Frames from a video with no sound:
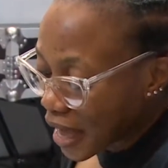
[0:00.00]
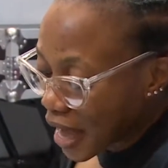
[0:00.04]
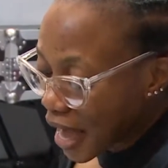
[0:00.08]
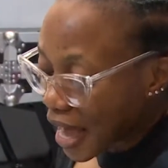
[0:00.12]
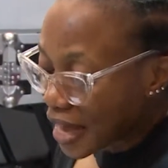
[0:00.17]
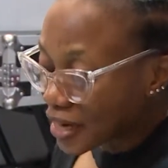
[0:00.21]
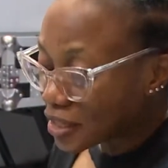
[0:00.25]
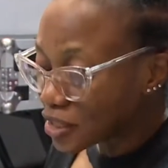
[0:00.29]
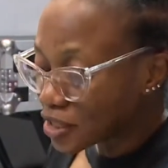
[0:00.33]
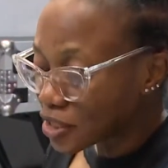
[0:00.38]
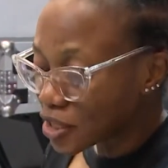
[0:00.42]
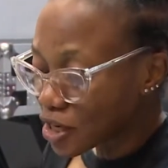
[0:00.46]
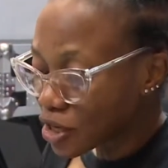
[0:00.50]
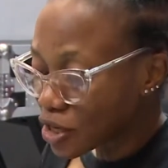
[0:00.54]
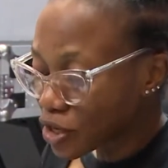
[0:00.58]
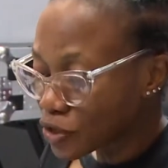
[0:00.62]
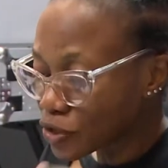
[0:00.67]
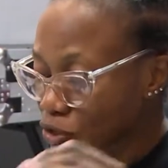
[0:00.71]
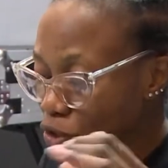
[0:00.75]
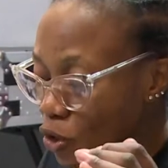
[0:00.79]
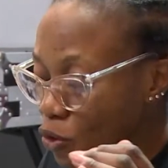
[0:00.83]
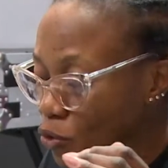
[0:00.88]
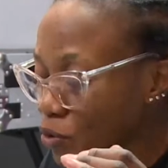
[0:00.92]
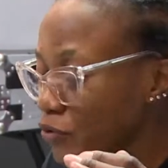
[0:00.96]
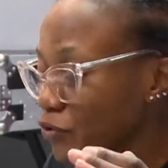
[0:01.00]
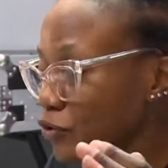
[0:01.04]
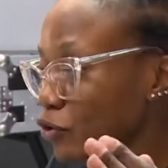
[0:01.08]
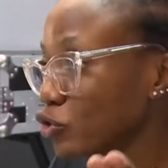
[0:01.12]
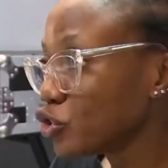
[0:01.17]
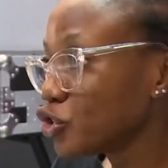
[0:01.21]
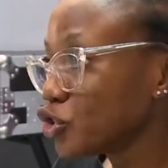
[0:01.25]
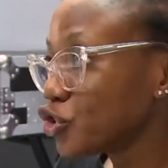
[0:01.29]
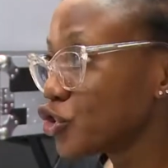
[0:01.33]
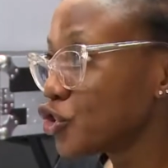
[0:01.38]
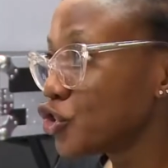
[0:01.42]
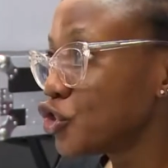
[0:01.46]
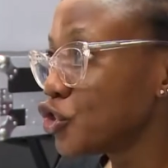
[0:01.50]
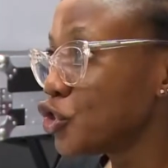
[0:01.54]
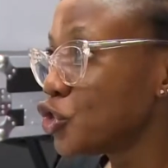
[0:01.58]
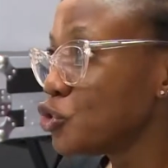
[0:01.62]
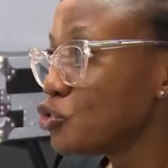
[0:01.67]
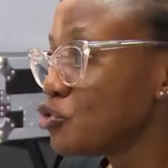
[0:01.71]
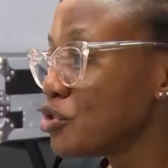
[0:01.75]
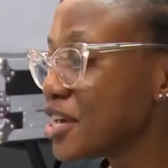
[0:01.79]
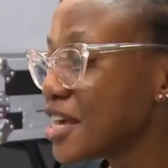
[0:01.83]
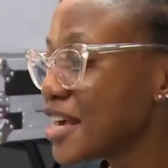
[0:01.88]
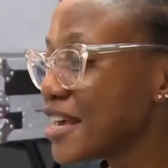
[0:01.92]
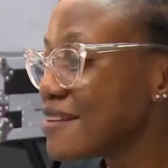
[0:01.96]
And so if you're just
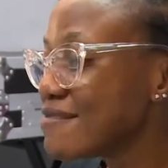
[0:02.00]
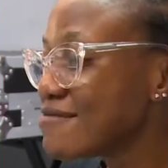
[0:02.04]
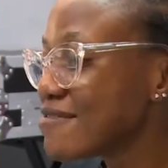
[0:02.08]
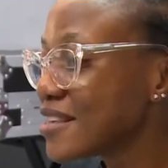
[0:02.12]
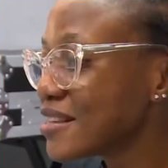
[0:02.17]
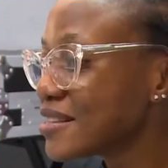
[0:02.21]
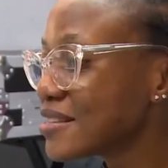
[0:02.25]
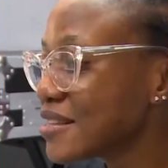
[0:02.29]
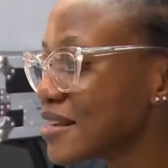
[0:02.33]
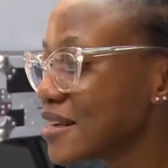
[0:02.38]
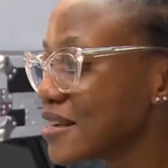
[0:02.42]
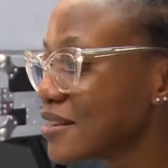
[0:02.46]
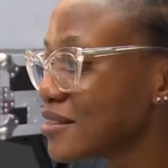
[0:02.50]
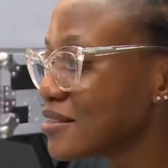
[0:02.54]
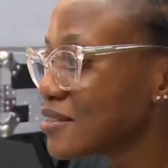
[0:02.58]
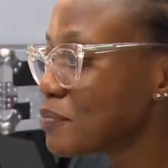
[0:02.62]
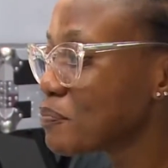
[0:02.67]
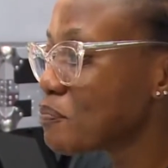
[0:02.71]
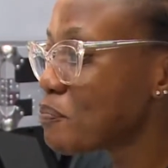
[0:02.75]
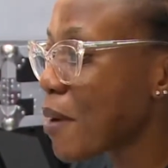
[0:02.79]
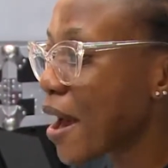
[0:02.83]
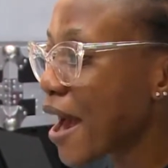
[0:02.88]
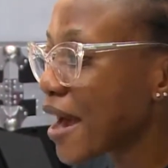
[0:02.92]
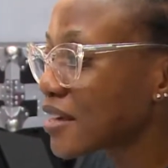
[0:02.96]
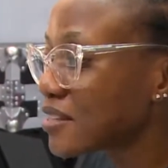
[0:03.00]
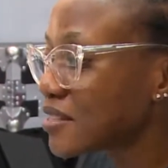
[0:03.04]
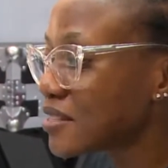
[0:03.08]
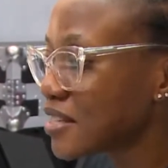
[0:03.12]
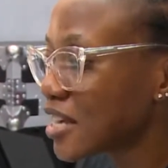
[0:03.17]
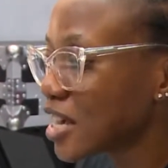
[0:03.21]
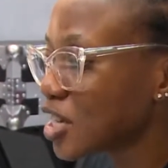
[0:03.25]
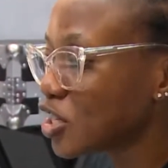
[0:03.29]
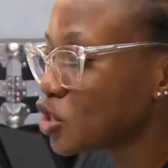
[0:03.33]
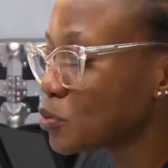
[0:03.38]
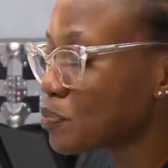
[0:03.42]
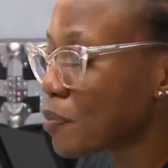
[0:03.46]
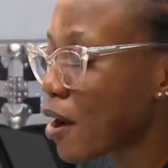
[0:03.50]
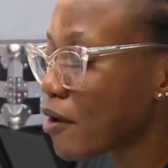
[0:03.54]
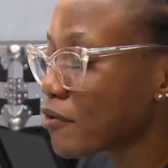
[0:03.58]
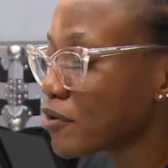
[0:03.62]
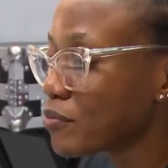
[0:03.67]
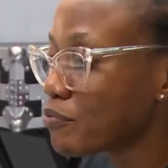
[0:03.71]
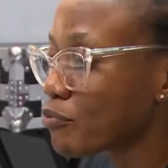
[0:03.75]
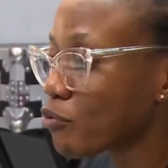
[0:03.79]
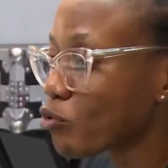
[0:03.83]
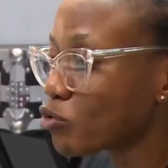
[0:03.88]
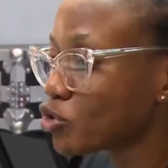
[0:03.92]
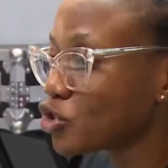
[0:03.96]
tuning in, this is Backstage, proudly
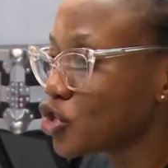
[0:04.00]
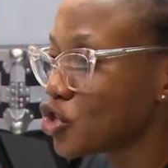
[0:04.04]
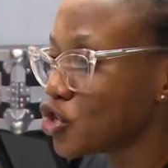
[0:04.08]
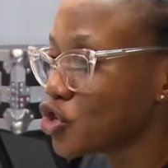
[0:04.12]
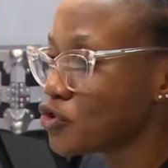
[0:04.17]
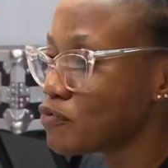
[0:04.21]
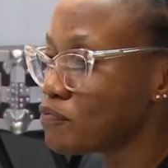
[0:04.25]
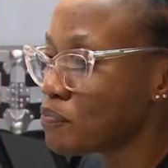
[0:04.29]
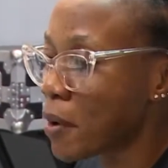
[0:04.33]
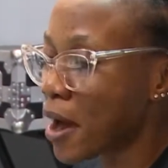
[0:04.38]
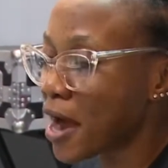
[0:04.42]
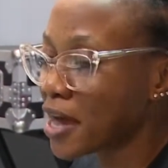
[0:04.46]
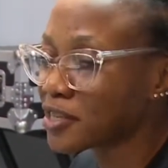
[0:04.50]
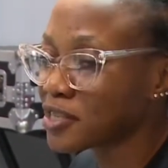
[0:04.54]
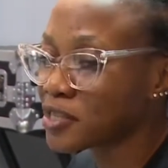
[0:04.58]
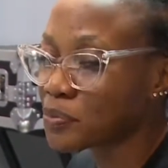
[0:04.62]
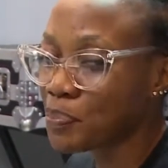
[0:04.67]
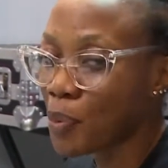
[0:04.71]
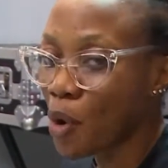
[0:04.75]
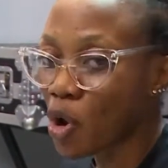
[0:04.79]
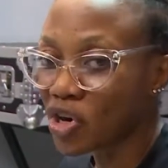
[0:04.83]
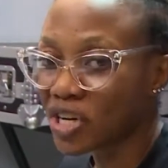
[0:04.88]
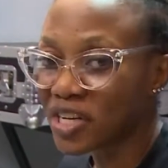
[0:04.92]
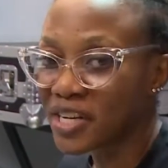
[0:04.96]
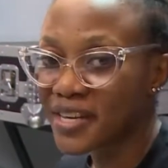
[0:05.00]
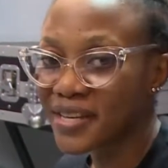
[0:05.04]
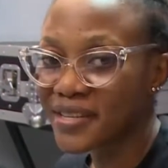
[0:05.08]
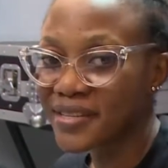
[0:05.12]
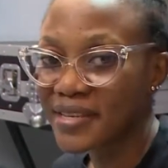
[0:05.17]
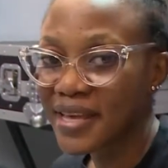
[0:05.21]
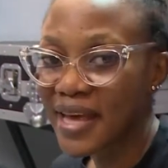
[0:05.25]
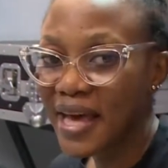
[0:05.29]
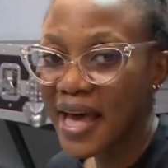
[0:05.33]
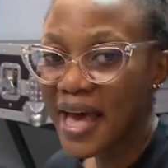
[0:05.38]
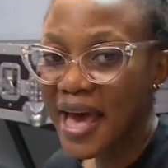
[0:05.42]
brought to you by Spotless.